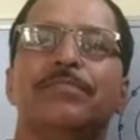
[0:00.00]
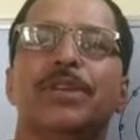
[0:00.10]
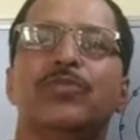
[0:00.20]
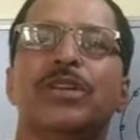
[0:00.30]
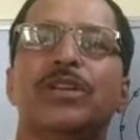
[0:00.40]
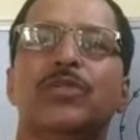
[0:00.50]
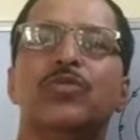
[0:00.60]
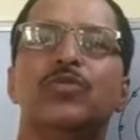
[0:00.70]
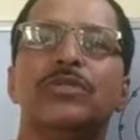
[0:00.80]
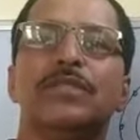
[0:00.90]
between
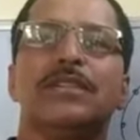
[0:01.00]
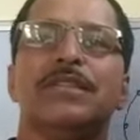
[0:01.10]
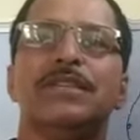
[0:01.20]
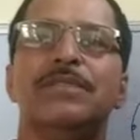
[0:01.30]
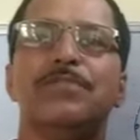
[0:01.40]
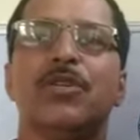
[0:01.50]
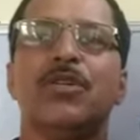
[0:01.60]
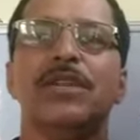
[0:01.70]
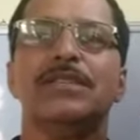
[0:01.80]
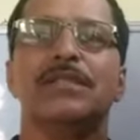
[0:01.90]
two successive
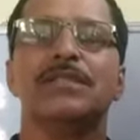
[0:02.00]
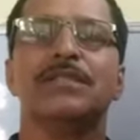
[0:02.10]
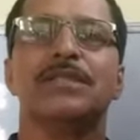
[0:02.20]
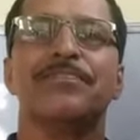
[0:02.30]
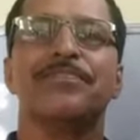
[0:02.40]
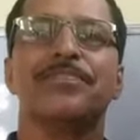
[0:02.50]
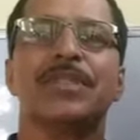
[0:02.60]
collisions